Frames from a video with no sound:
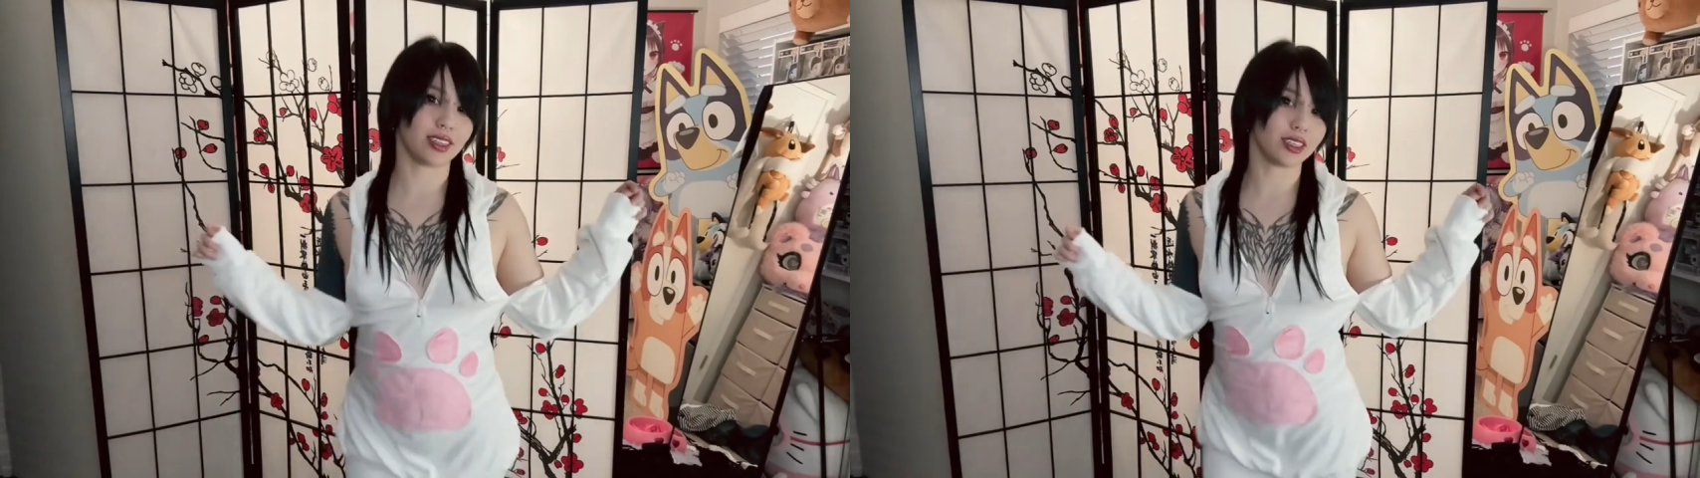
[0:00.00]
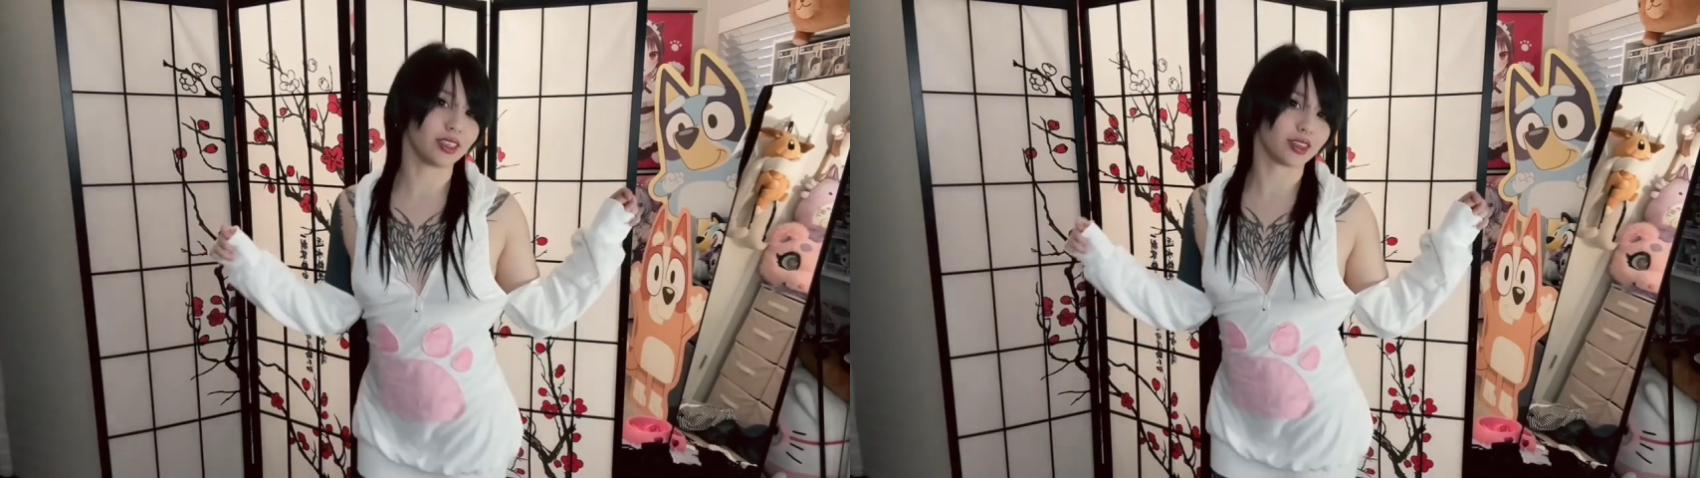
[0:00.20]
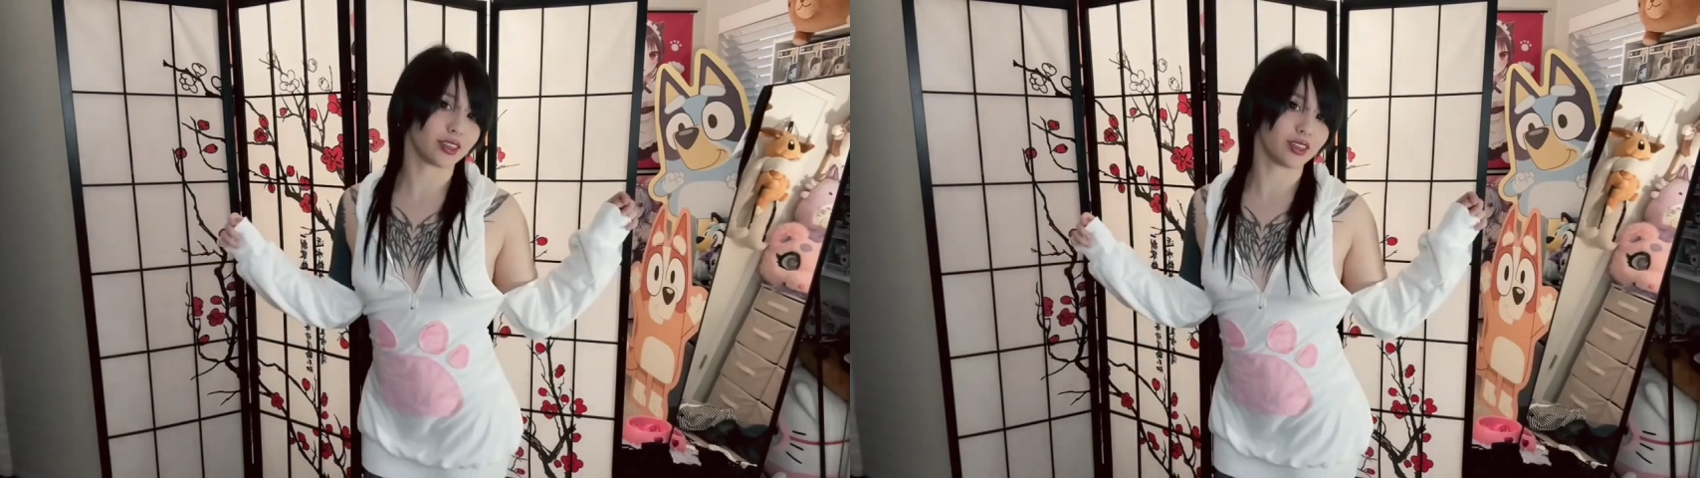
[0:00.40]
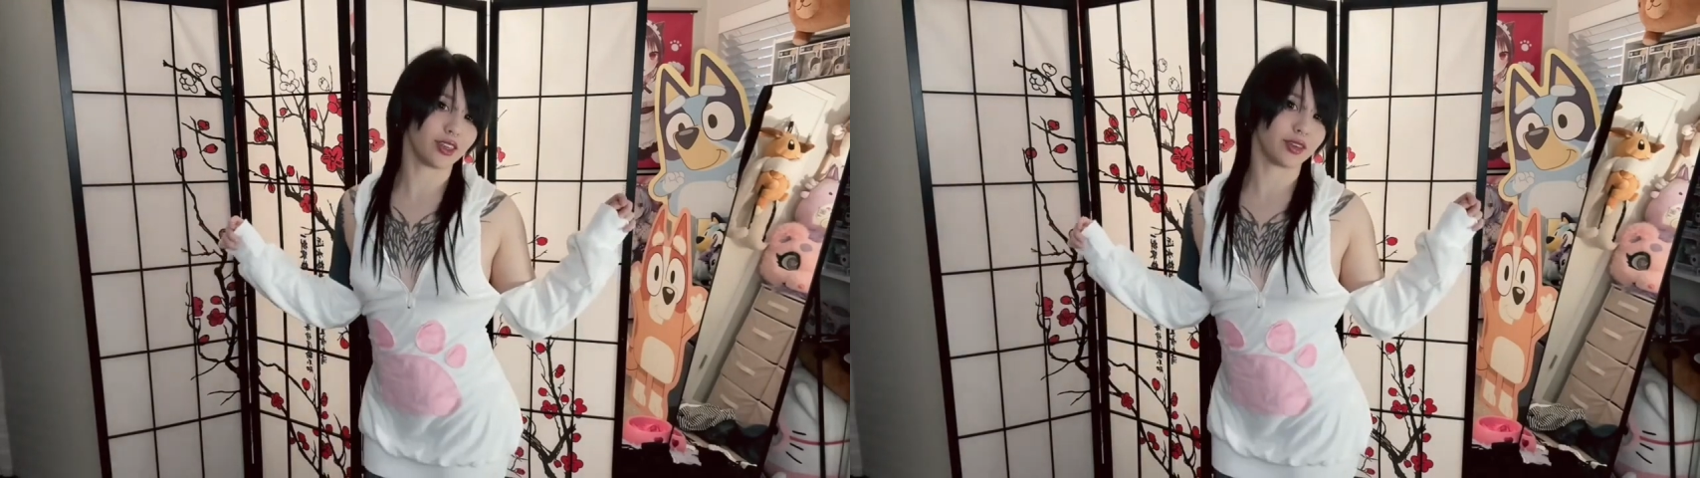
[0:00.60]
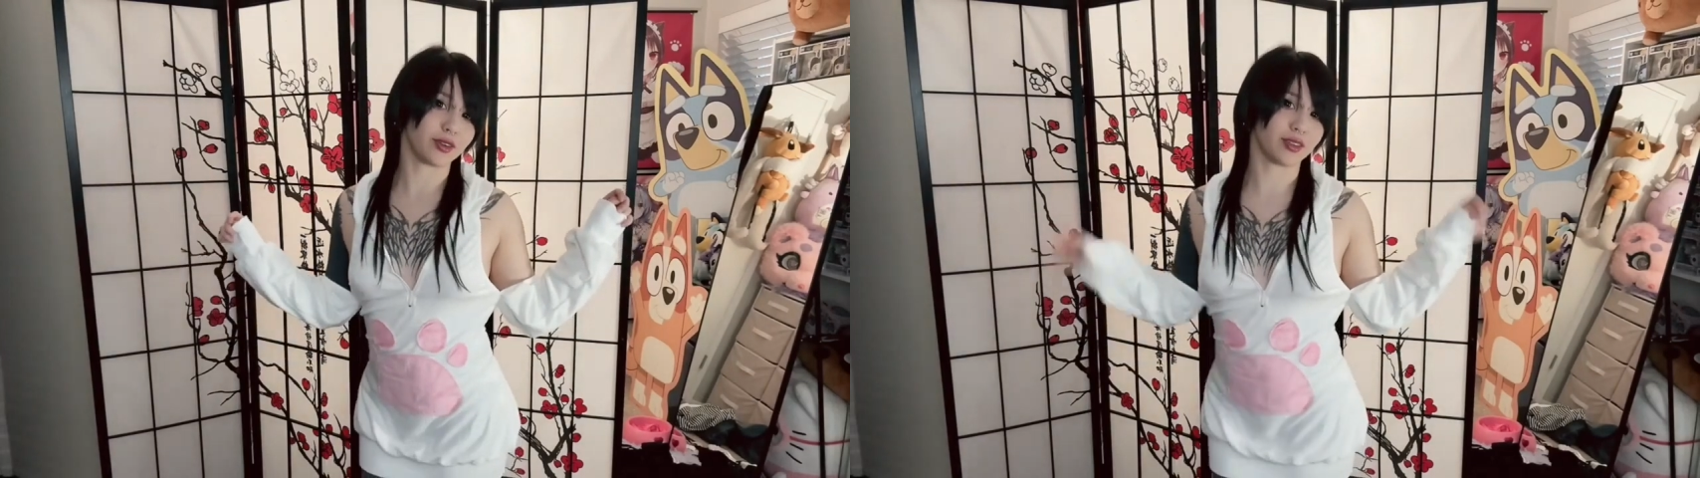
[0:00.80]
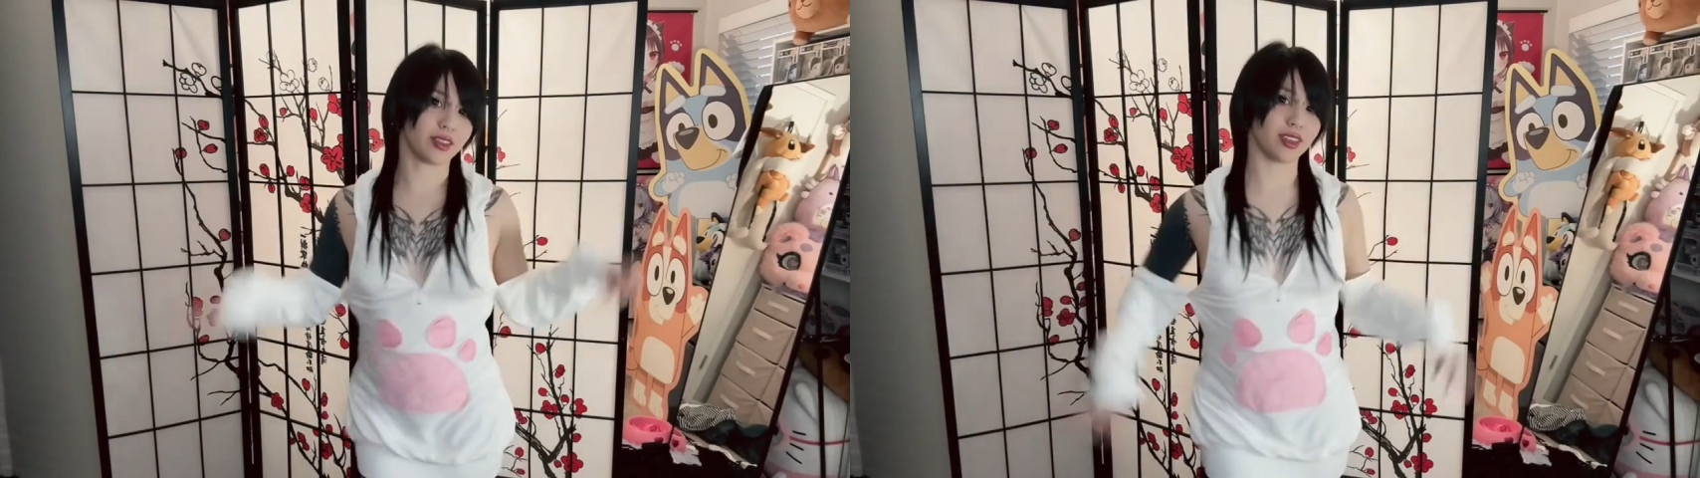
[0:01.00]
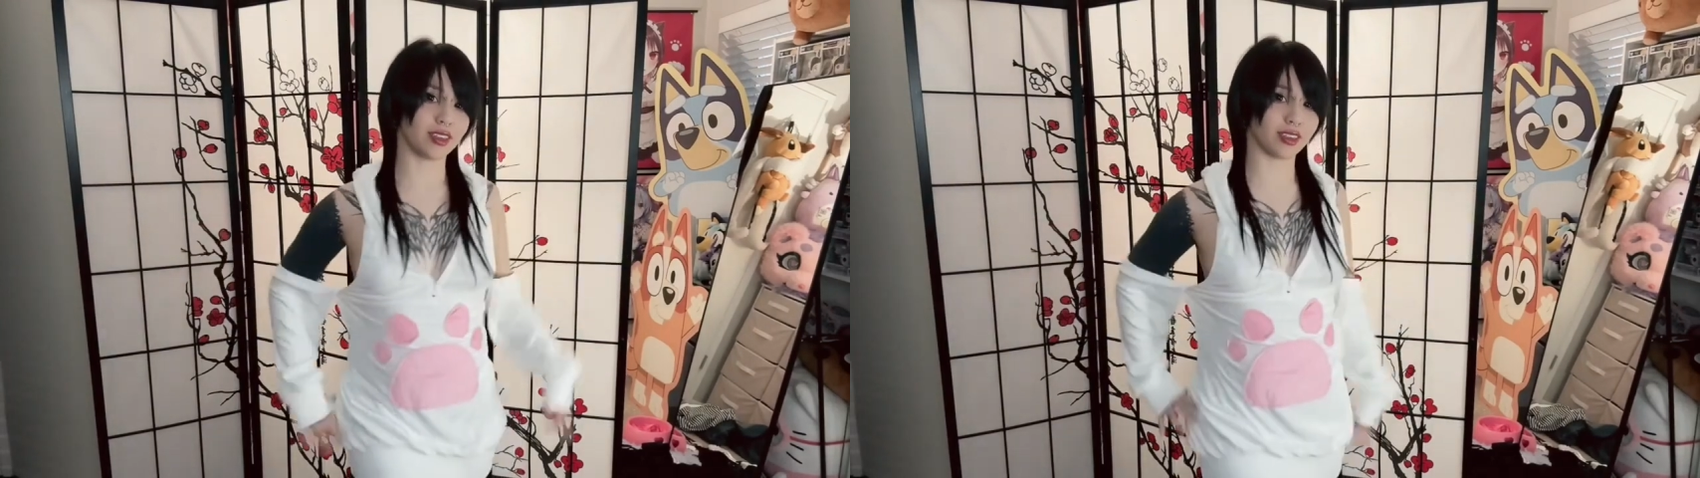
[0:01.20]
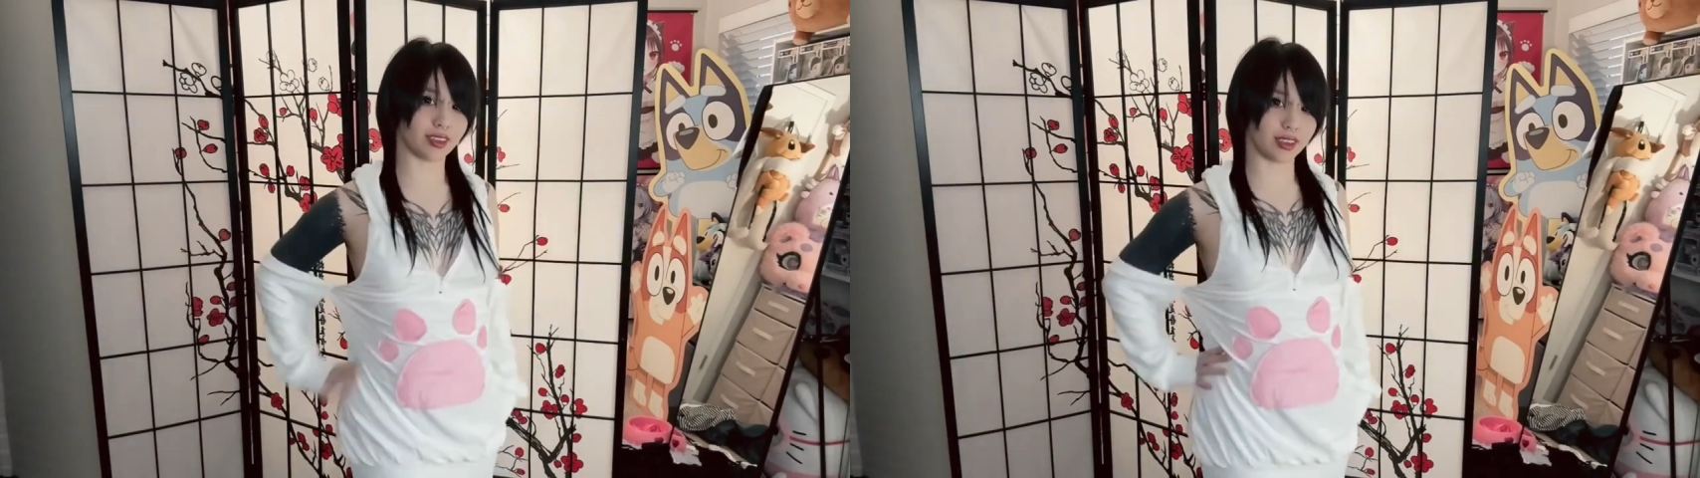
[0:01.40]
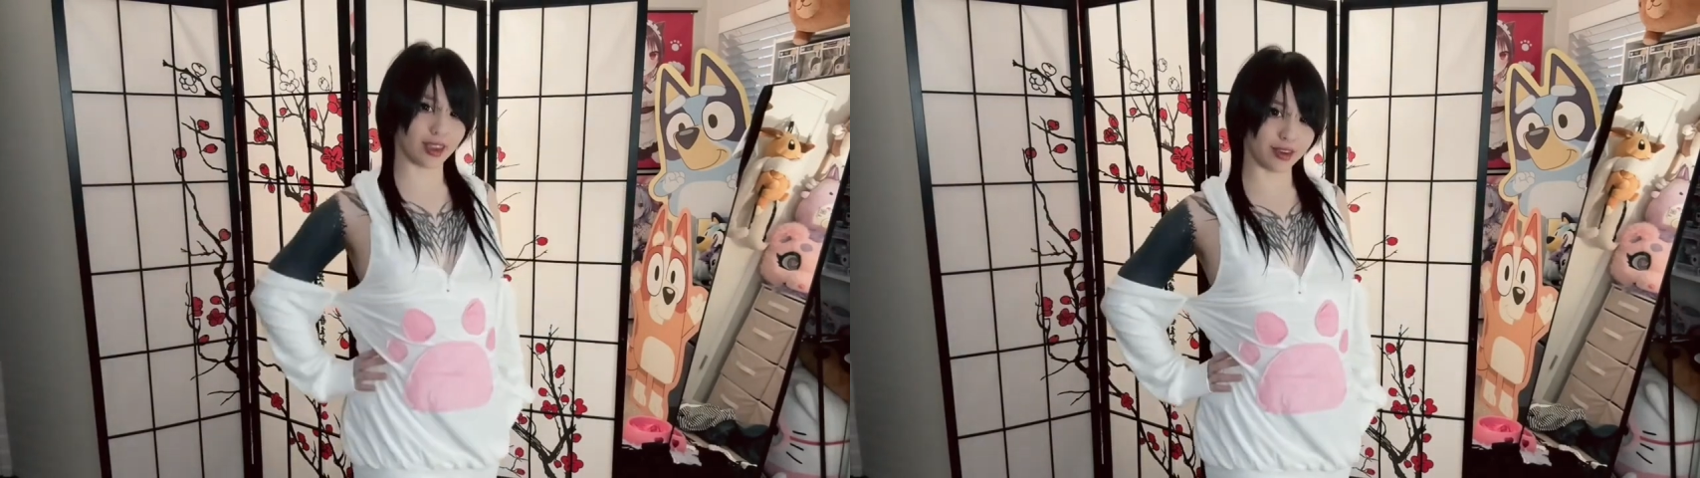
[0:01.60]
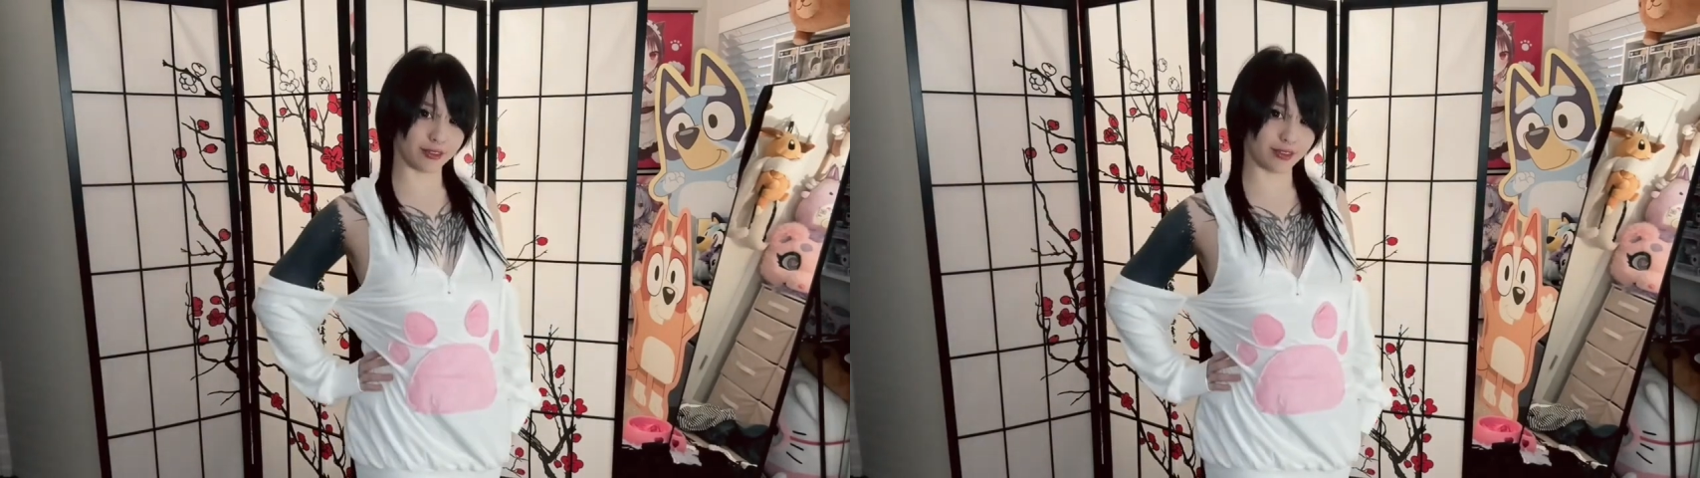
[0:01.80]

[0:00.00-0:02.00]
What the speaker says: looks cute. This looks like a